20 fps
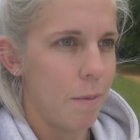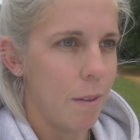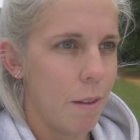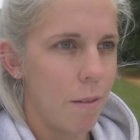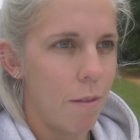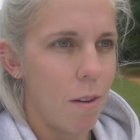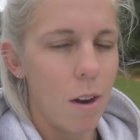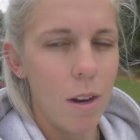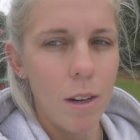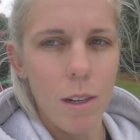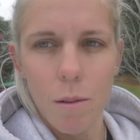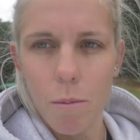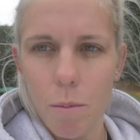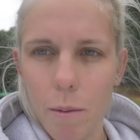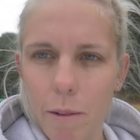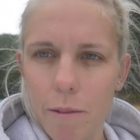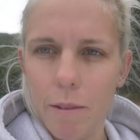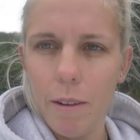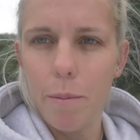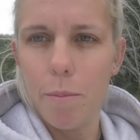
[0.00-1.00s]
The roads,
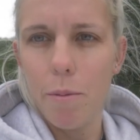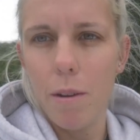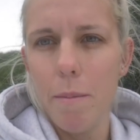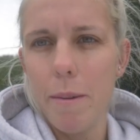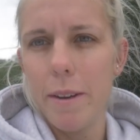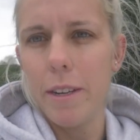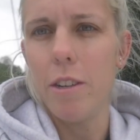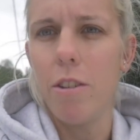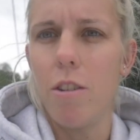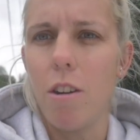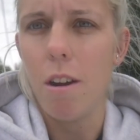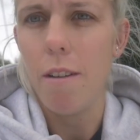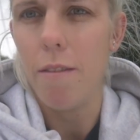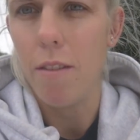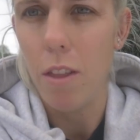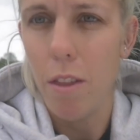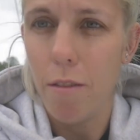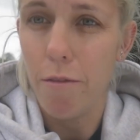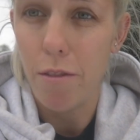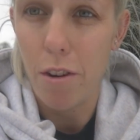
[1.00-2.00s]
we pretty much drove
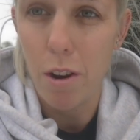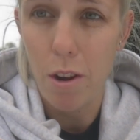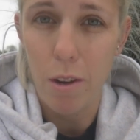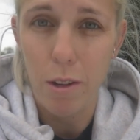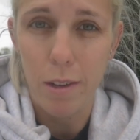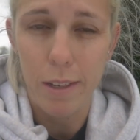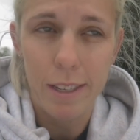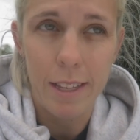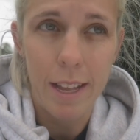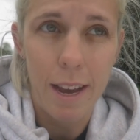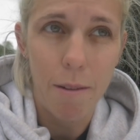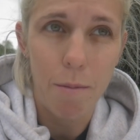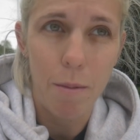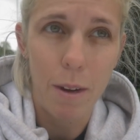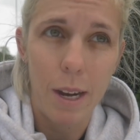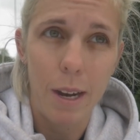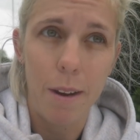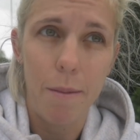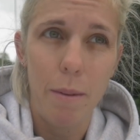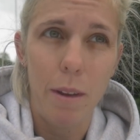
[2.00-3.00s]
on the roads that
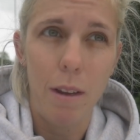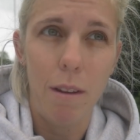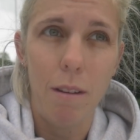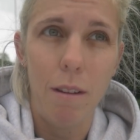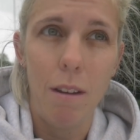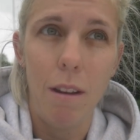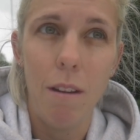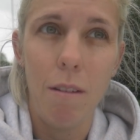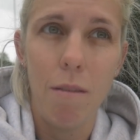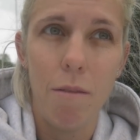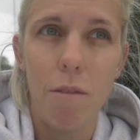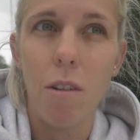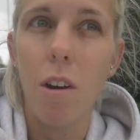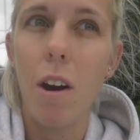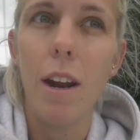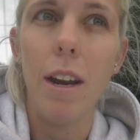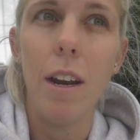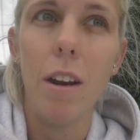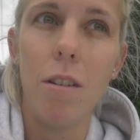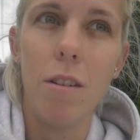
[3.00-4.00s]
we're going to be
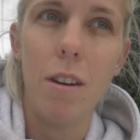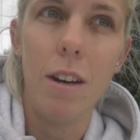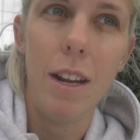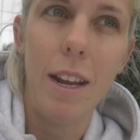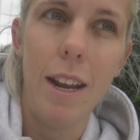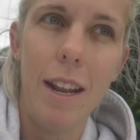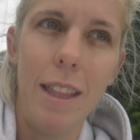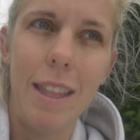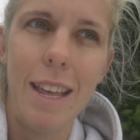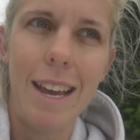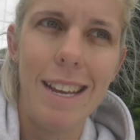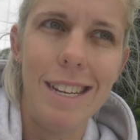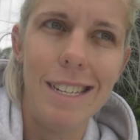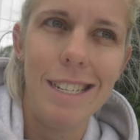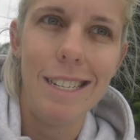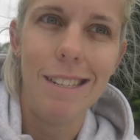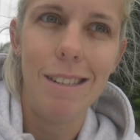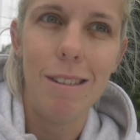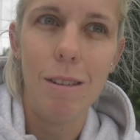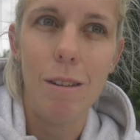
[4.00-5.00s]
riding on, and they
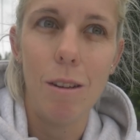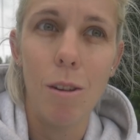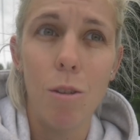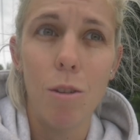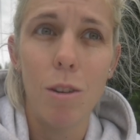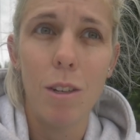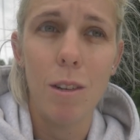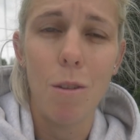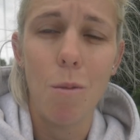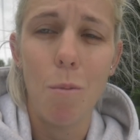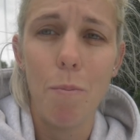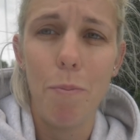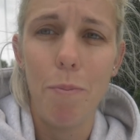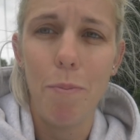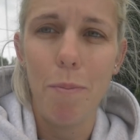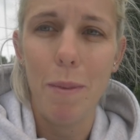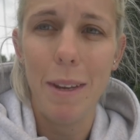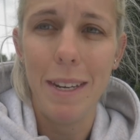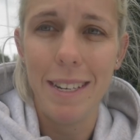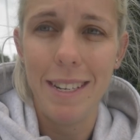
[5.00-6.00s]
looked
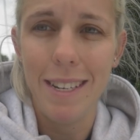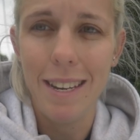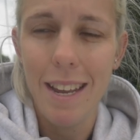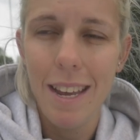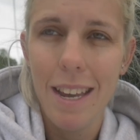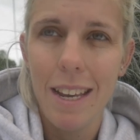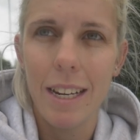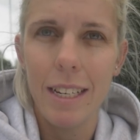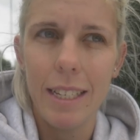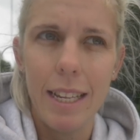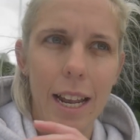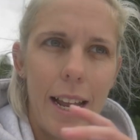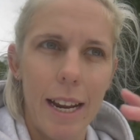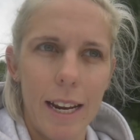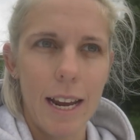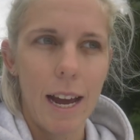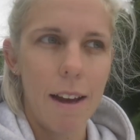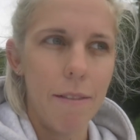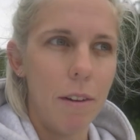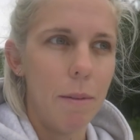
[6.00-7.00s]
a bit, because they're
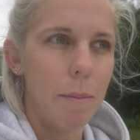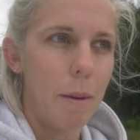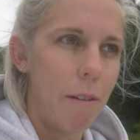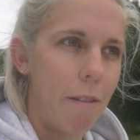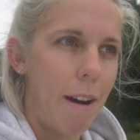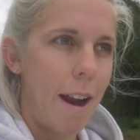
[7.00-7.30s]
like covered by